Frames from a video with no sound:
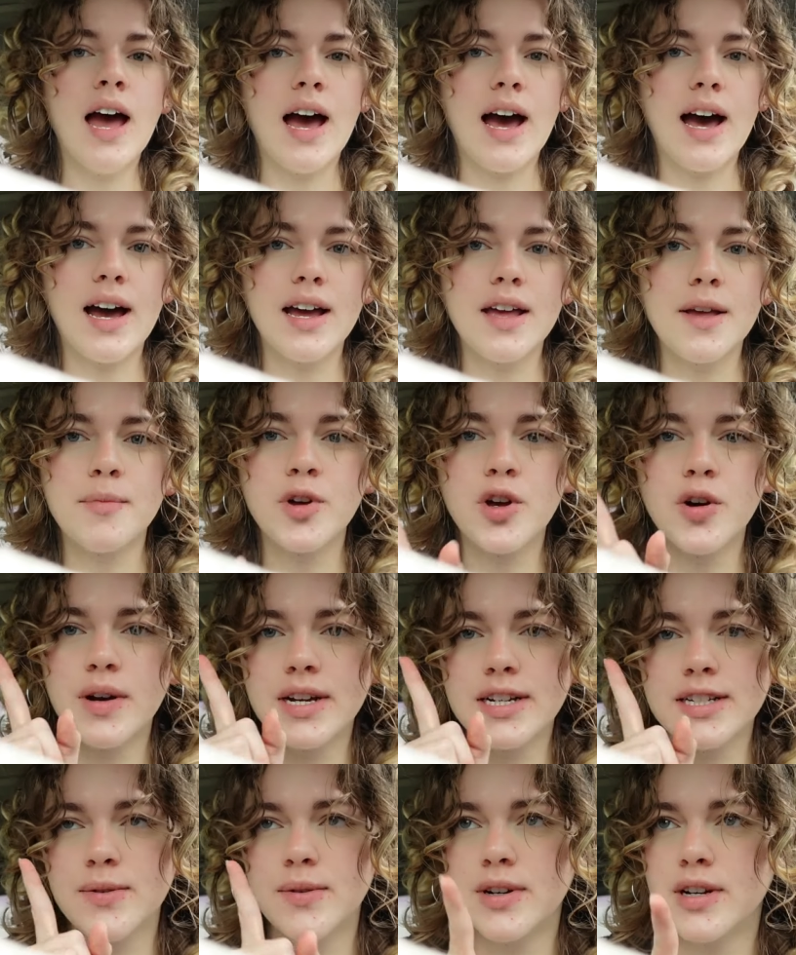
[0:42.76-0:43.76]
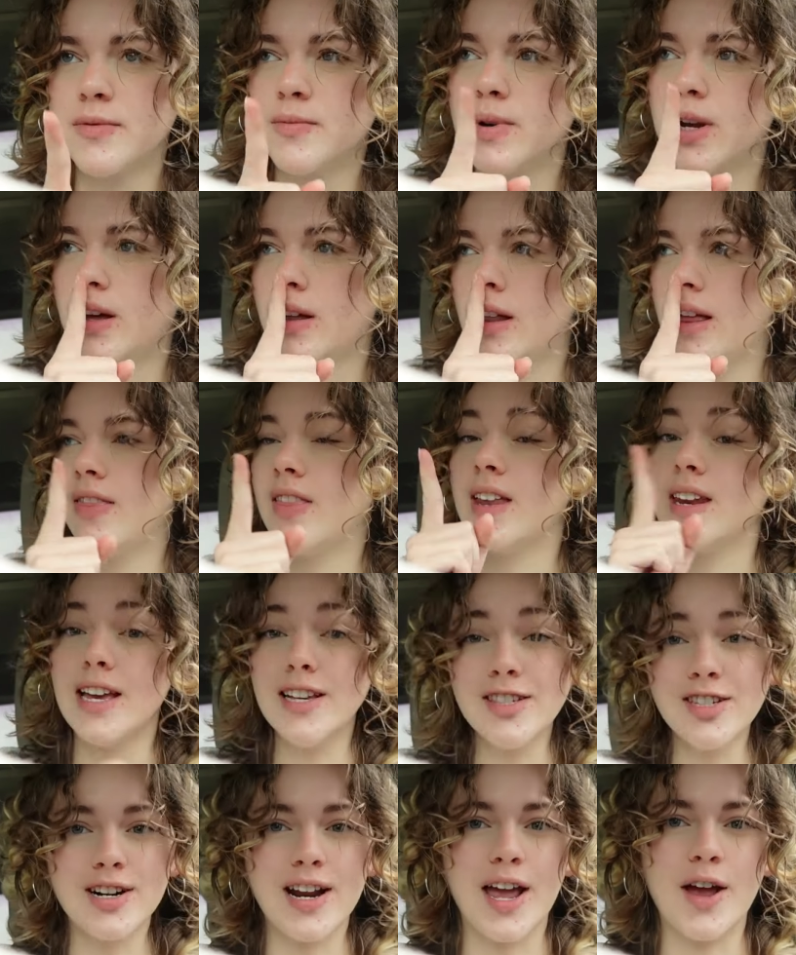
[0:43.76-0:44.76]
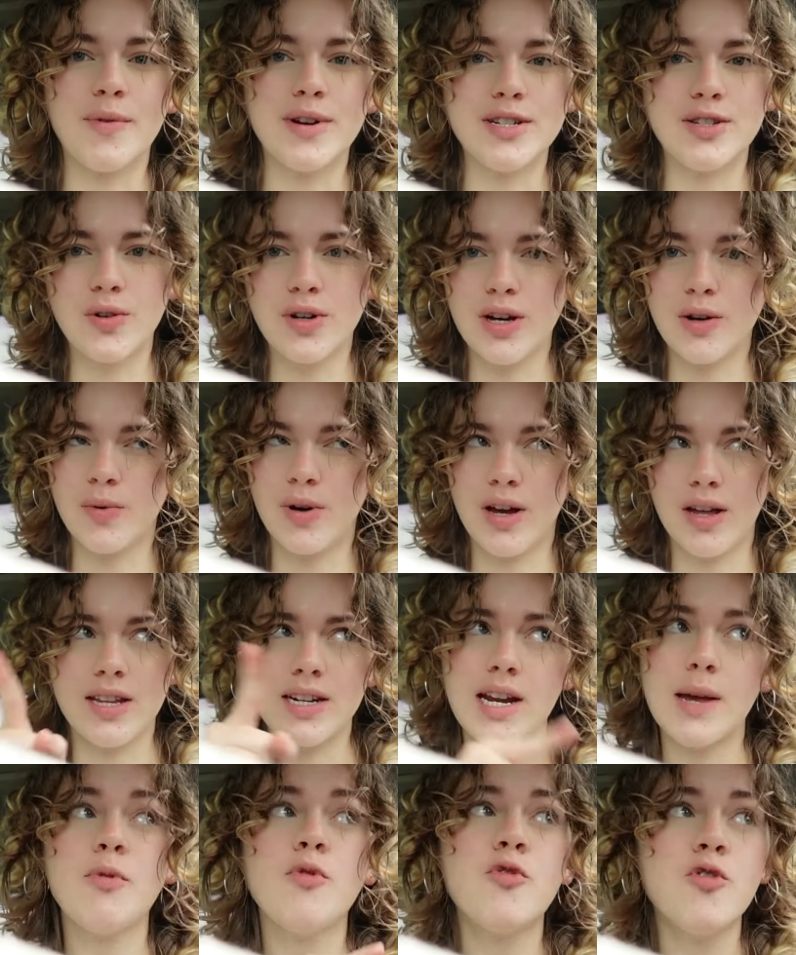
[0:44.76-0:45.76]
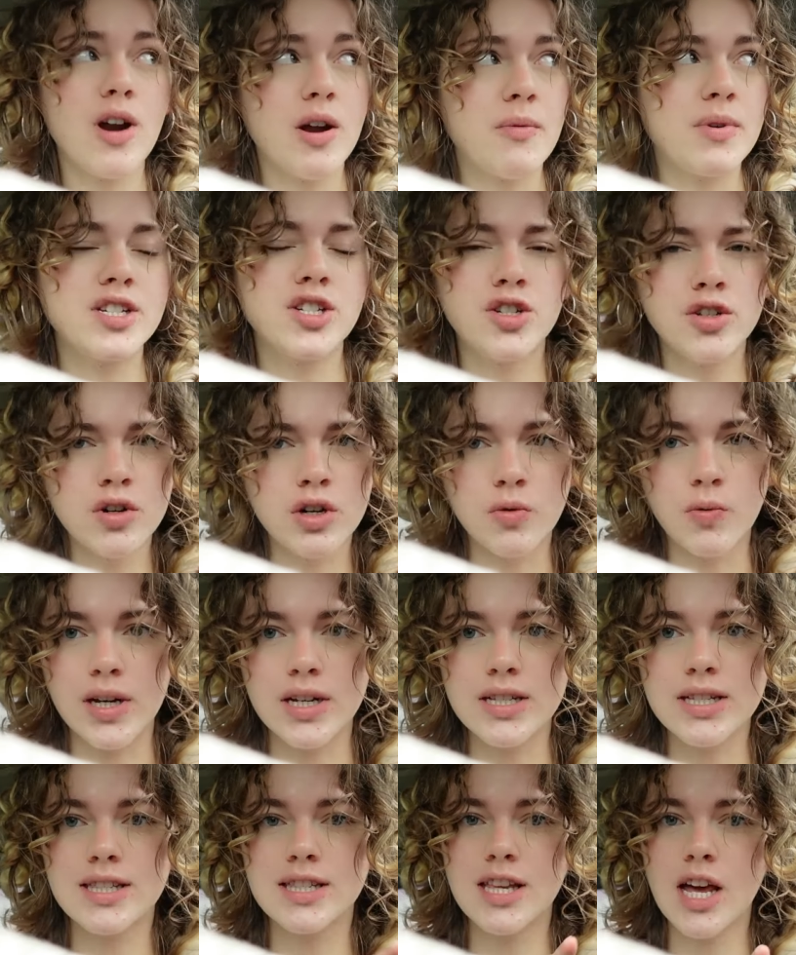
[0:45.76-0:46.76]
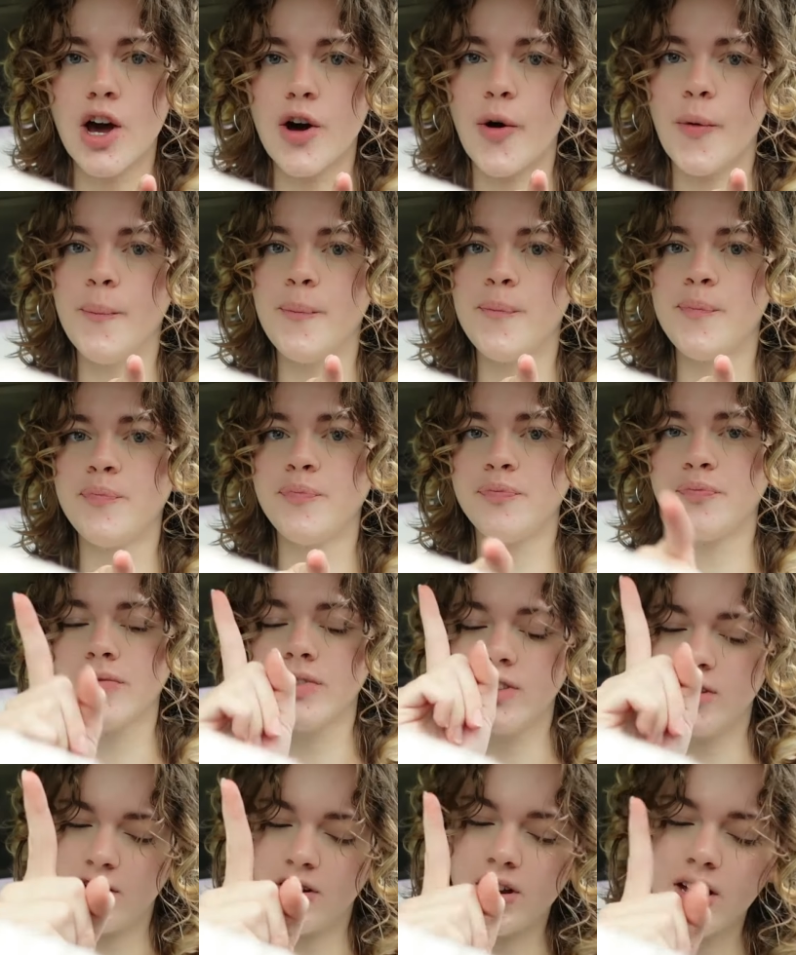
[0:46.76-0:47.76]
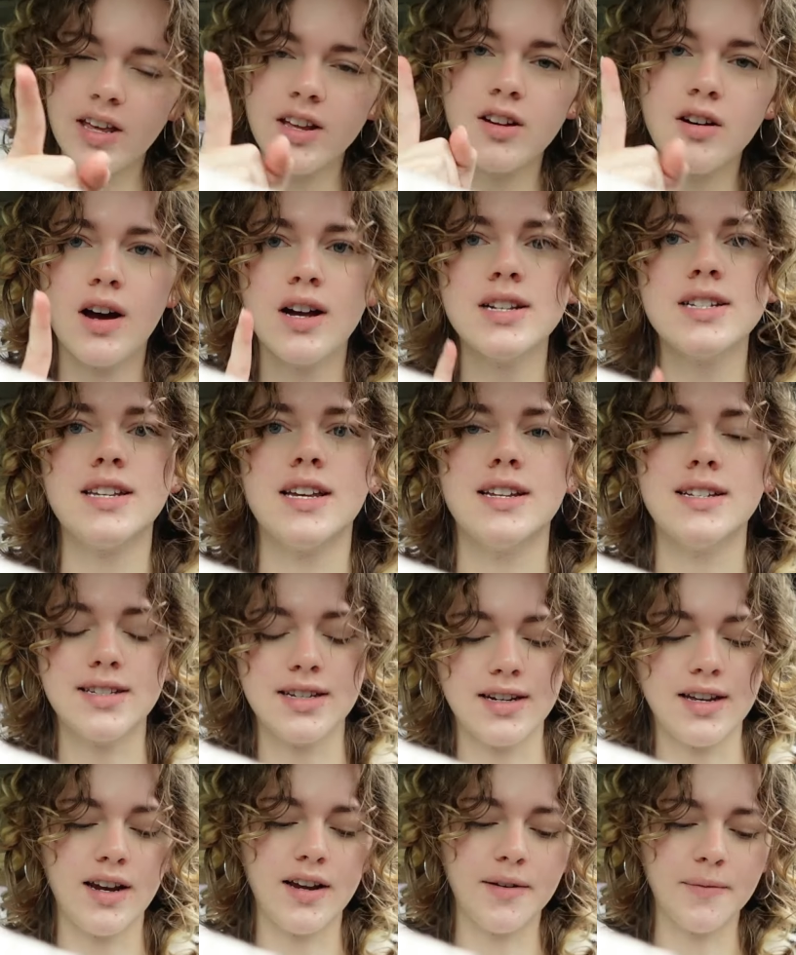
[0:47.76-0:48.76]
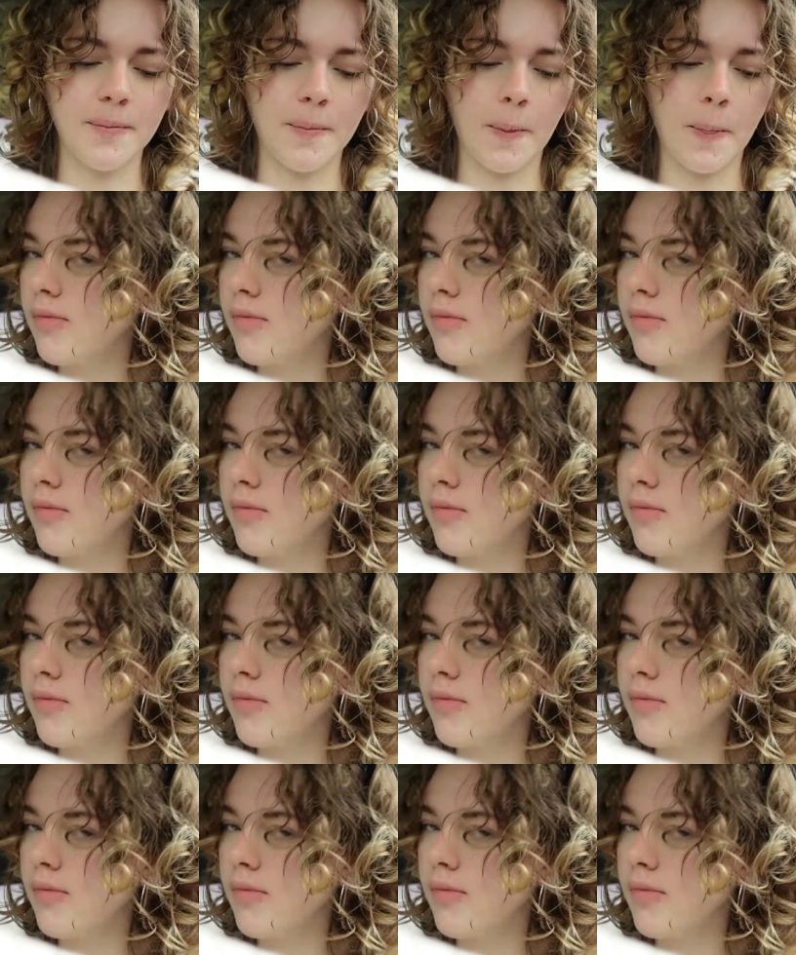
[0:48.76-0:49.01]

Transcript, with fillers: I am going to a Goodwill and then yesterday I went to a Goodwill and the day before I went to two Goodwills. So you're getting content today.